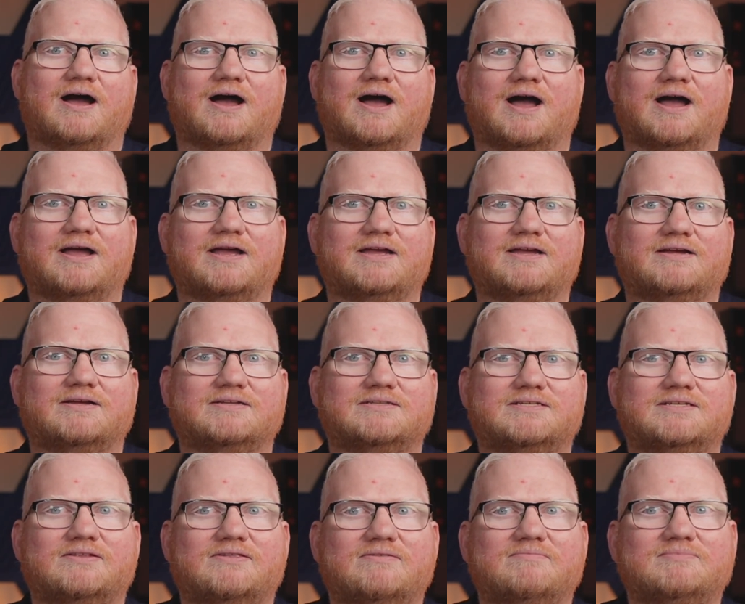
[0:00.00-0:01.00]
I
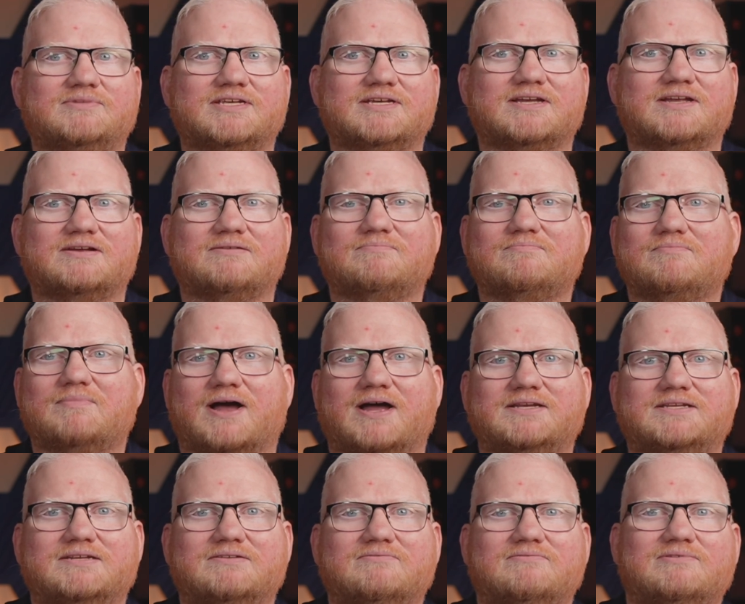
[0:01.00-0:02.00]
did some digging. I
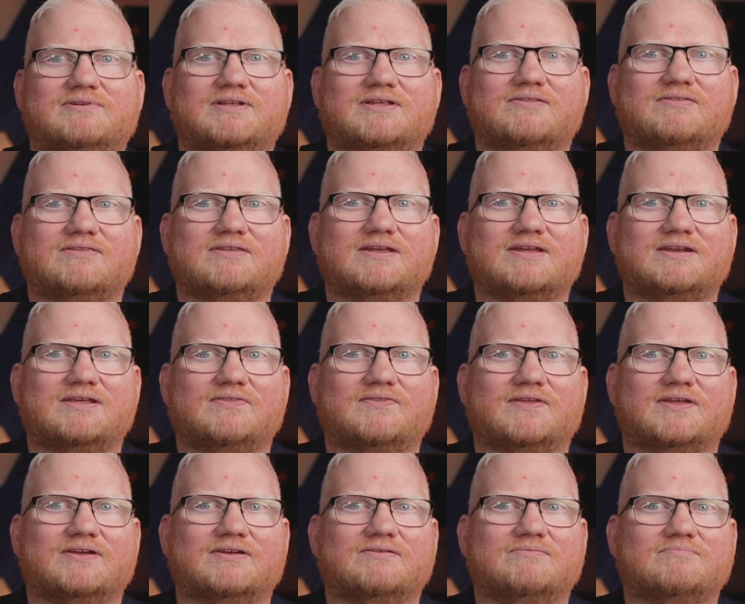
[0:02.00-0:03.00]
didn't really see
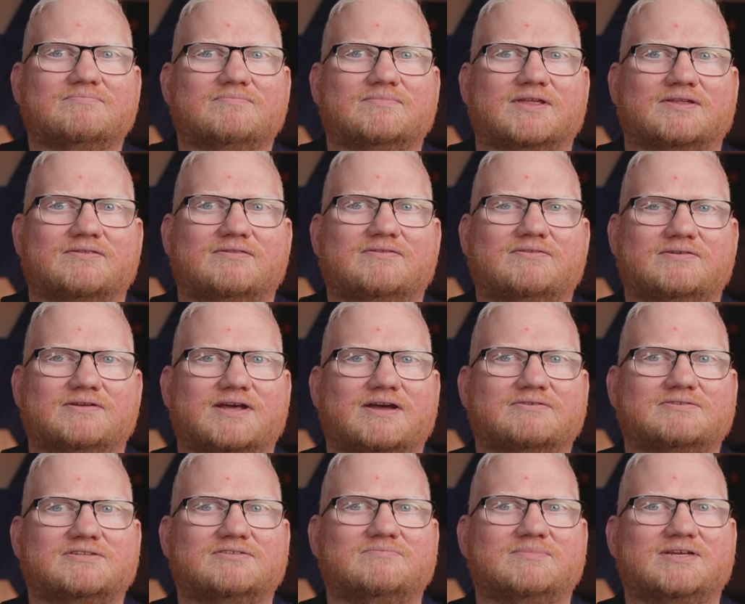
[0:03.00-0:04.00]
anything that stood
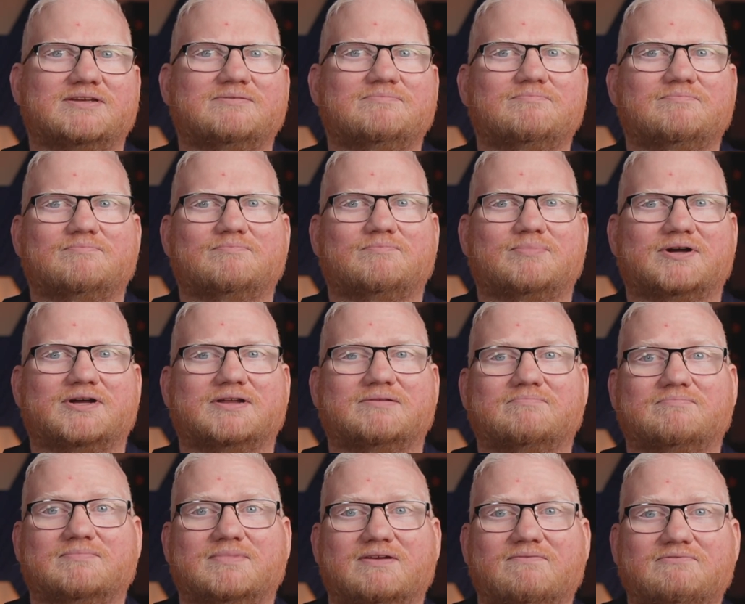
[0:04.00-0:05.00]
out to me, but
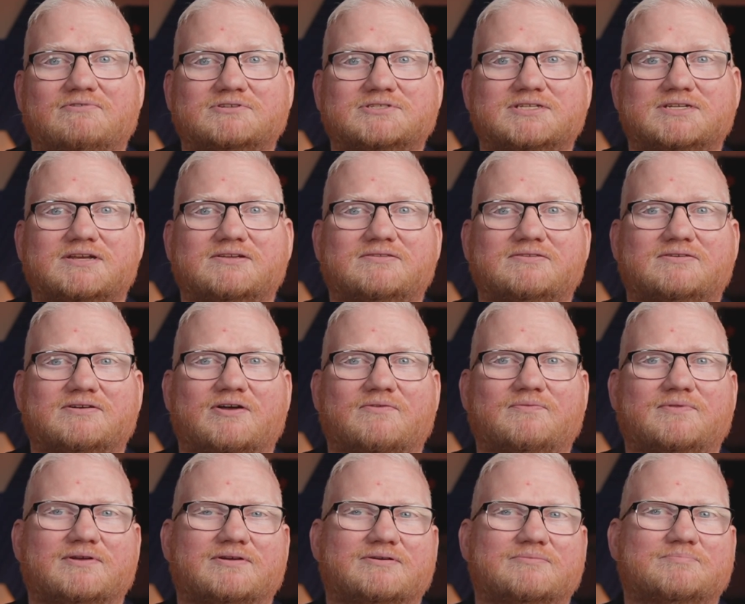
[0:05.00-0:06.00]
if there's an answer
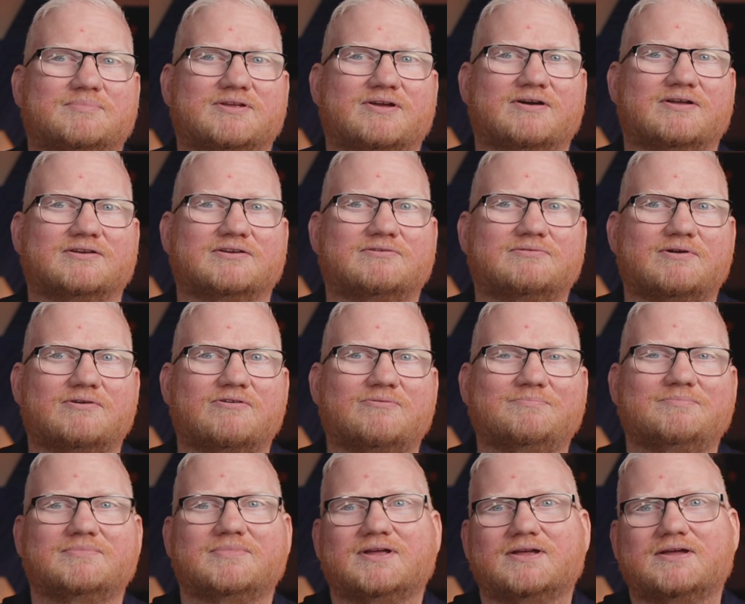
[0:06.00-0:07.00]
out there beyond
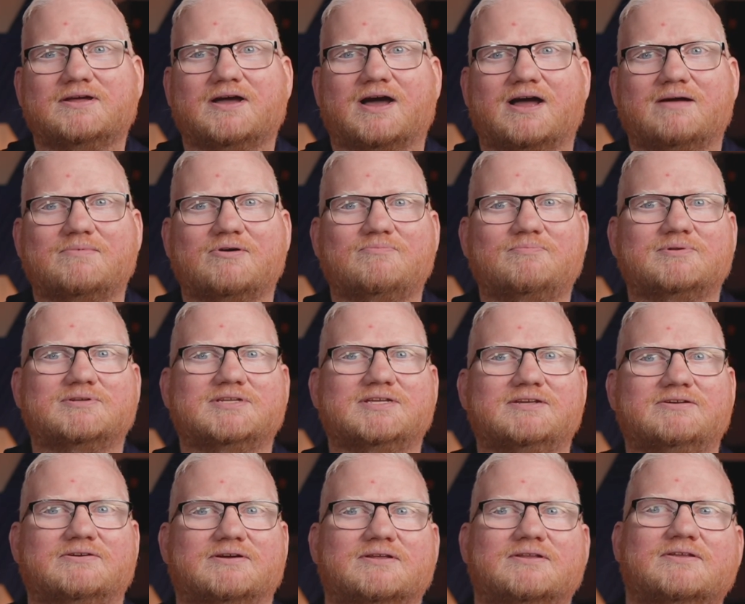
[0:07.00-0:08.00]
Chrome, I'm open to
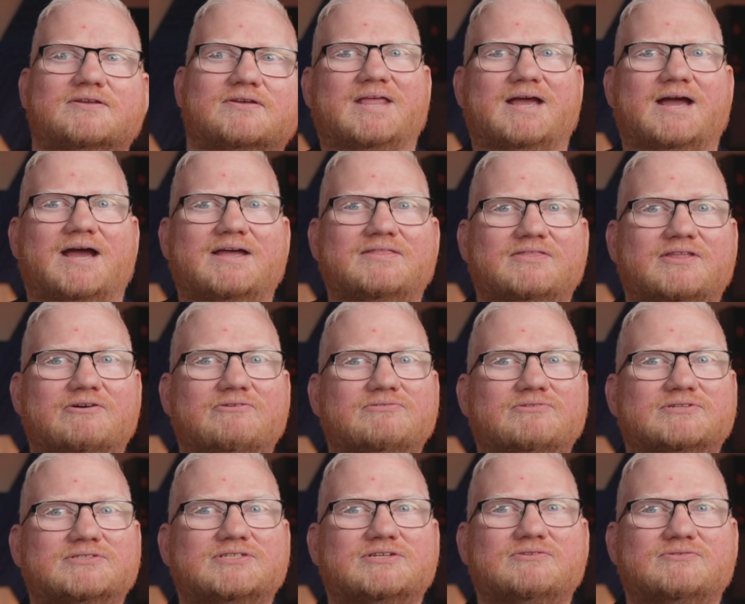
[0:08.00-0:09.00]
hear it. And those
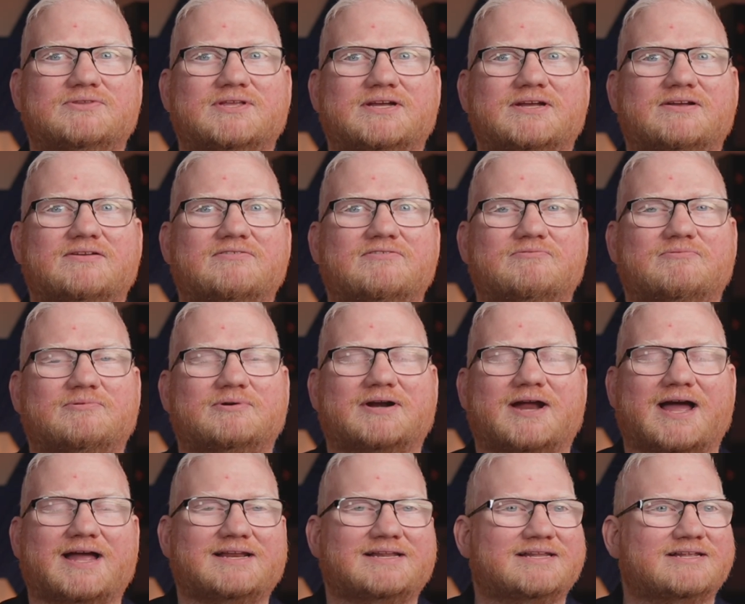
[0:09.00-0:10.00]
are two things where I